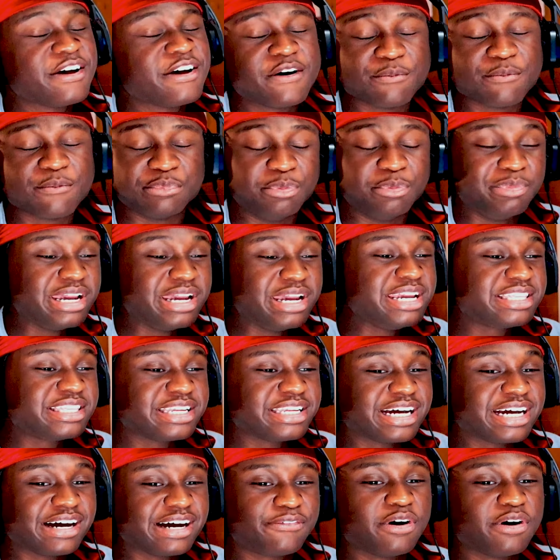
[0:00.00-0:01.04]
the main thing
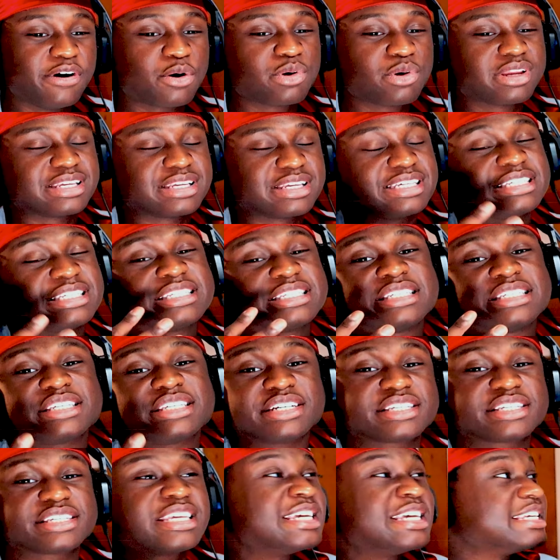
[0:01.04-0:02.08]
I fuck with is
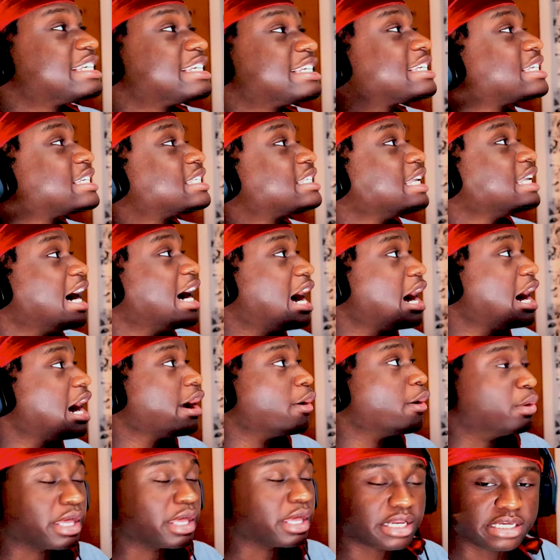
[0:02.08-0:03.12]
just his style.
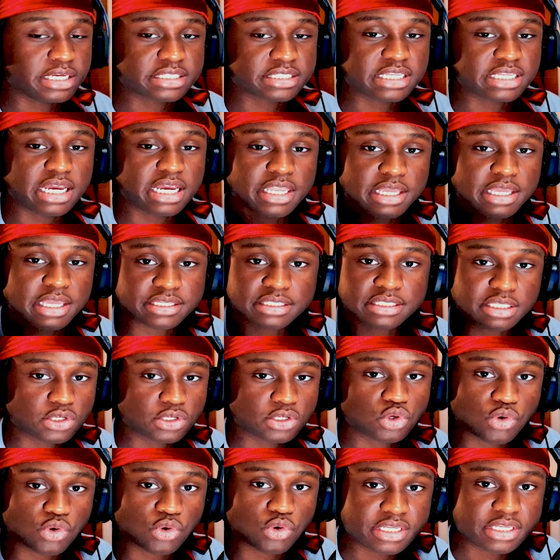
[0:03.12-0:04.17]
Like, it's nothing
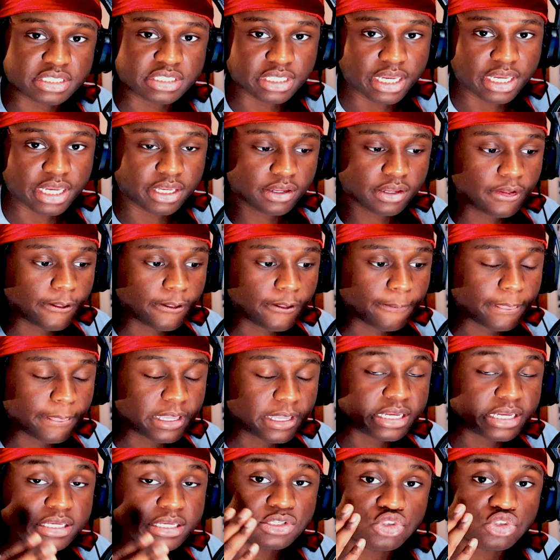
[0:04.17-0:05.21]
crazy. Like,
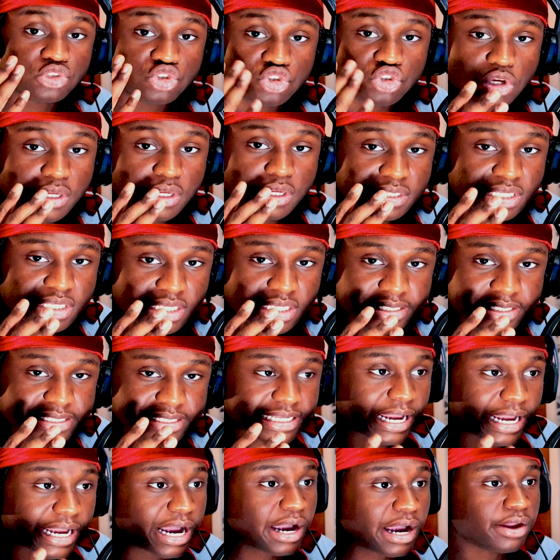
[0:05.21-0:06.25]
it's just his
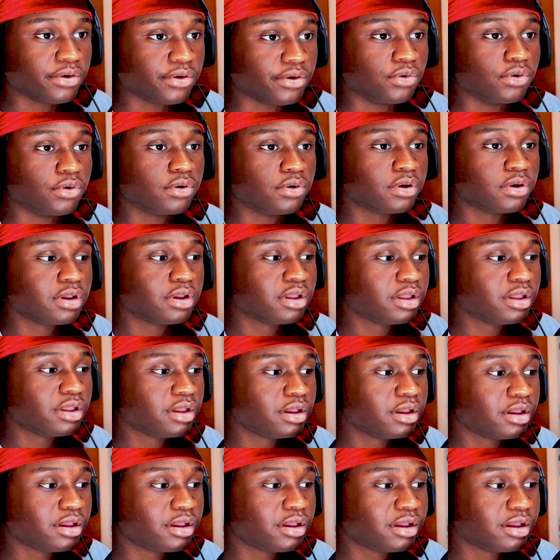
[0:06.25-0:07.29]
style.
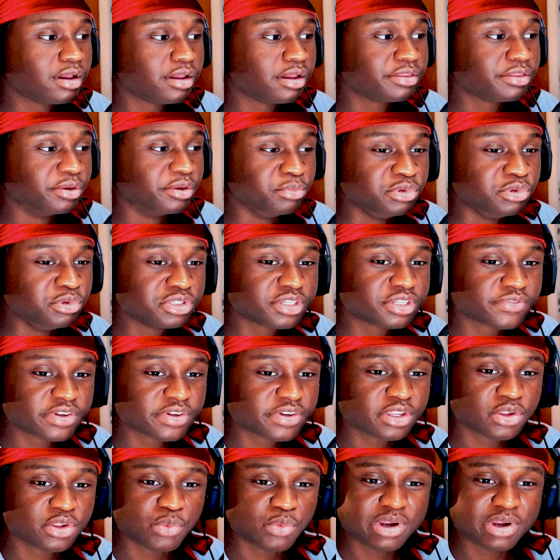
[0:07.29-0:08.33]
The music video,
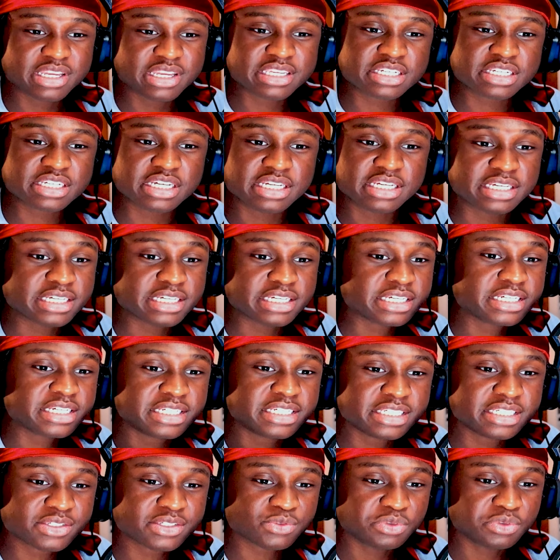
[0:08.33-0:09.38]
the way his shit
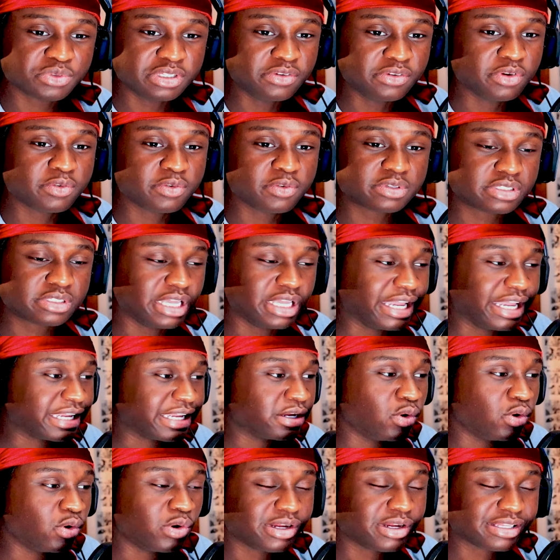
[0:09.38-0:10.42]
is, even like
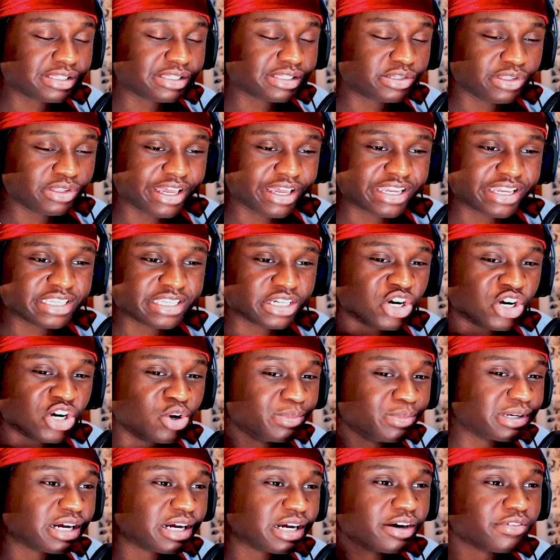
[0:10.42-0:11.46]
going to like his
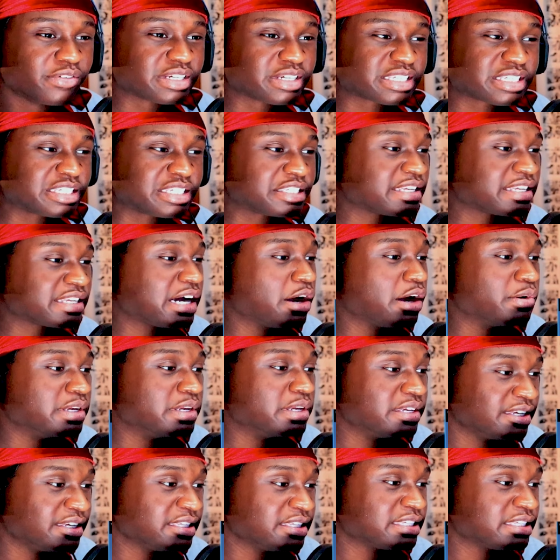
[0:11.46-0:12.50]
album covers, this is how he
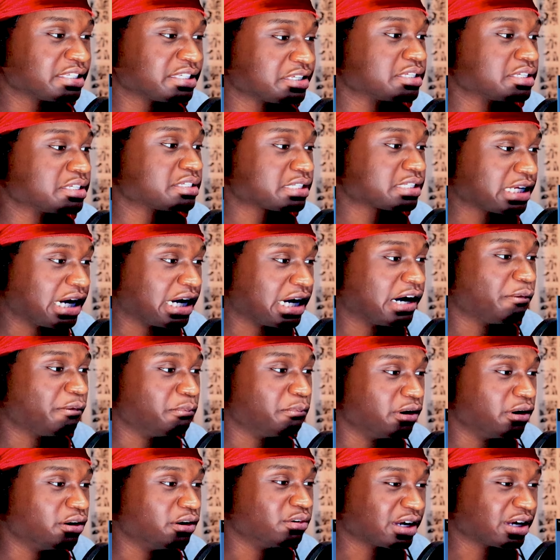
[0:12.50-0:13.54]
is. This is his style,
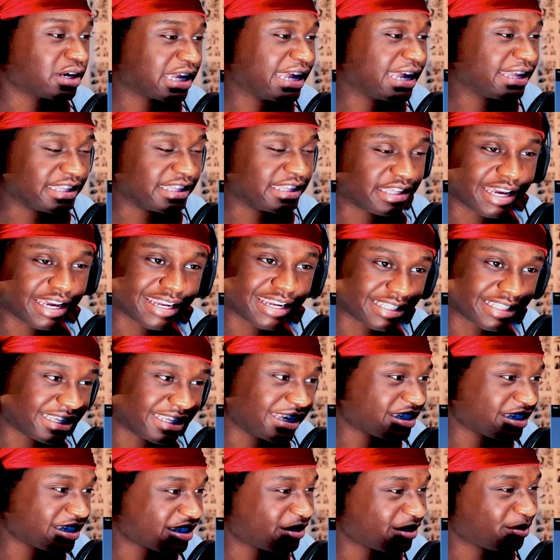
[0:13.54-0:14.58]
bro. I can't jack that
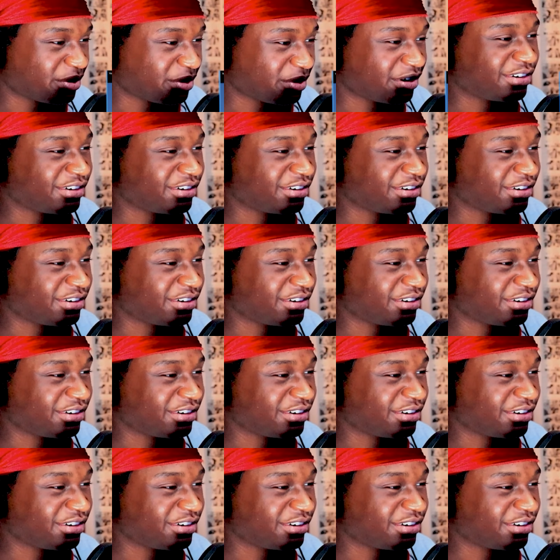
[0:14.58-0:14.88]
shit, bro.